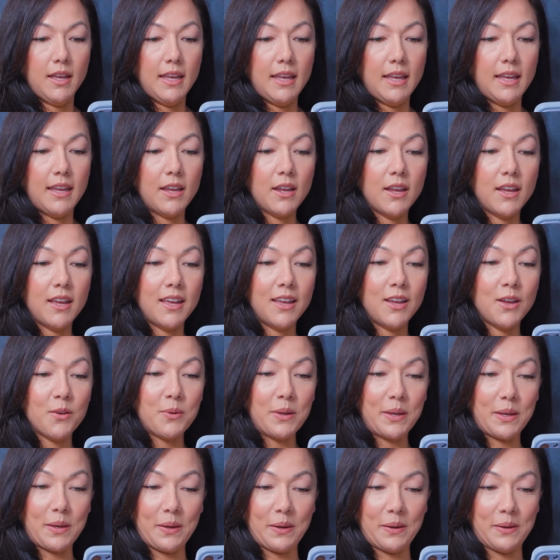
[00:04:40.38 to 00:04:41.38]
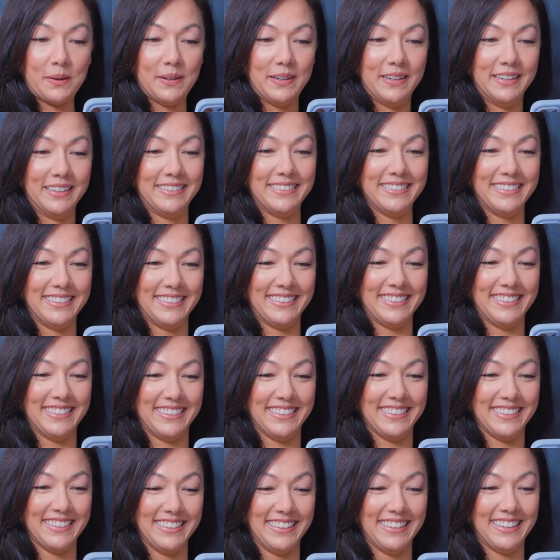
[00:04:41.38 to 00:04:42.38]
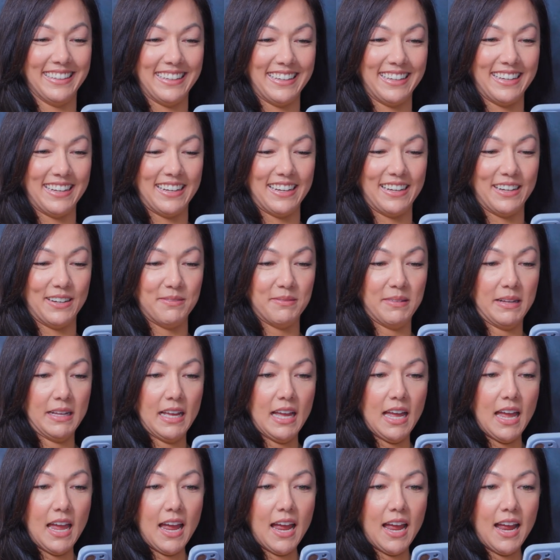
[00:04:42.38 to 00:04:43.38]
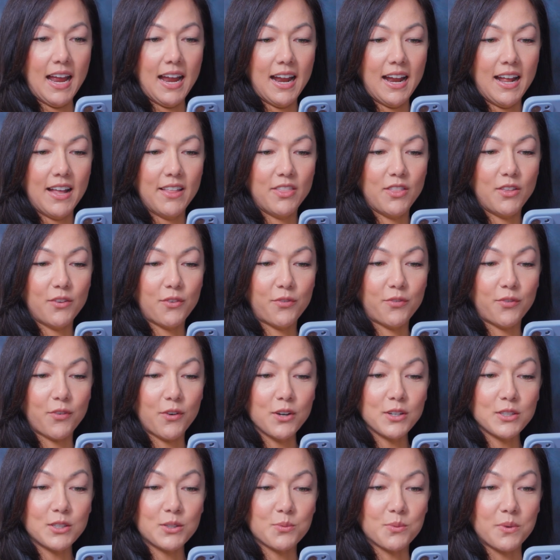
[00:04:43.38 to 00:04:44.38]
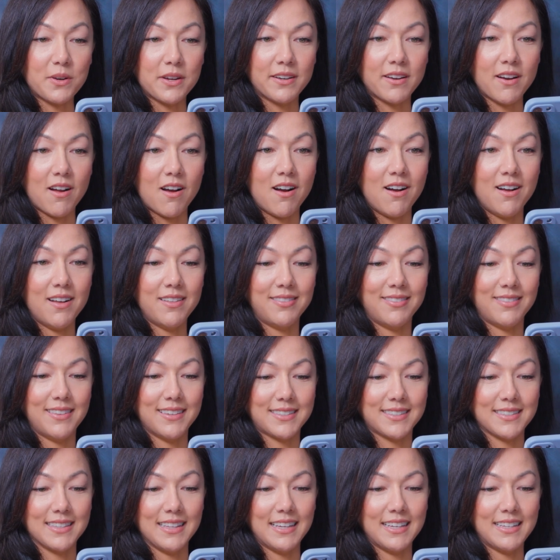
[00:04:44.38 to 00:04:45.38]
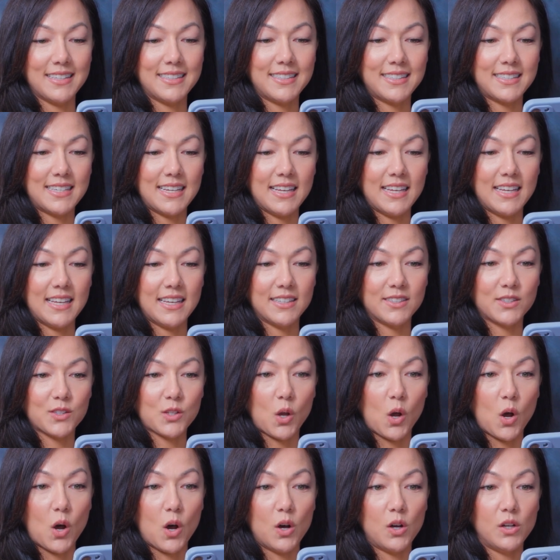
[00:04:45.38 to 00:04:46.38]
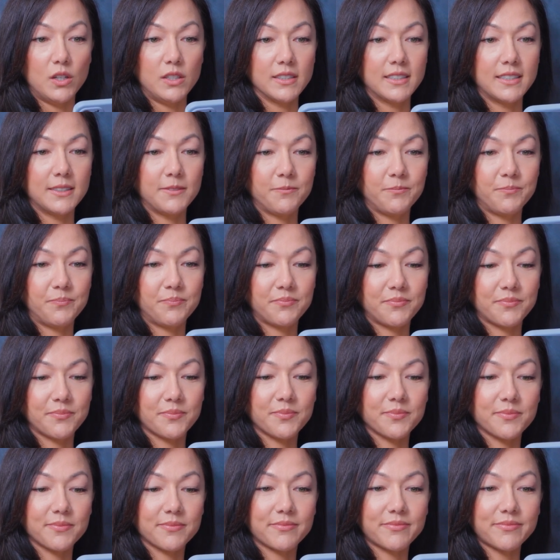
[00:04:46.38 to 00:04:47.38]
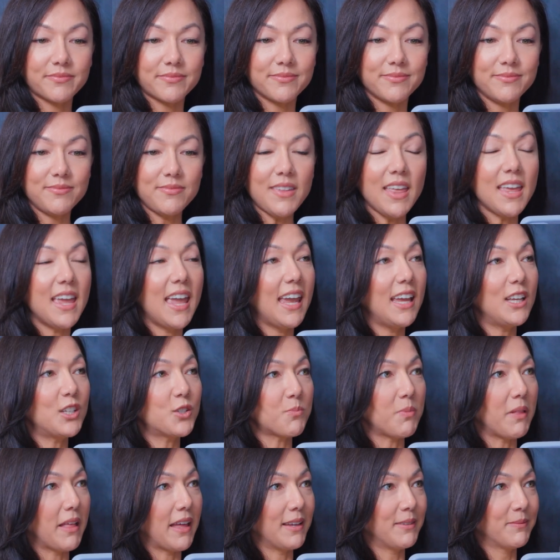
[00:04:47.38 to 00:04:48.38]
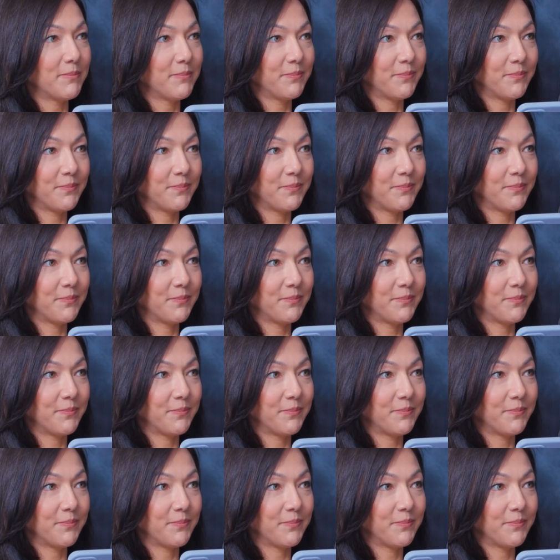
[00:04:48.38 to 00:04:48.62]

Here we go. The first one on this list is called age play.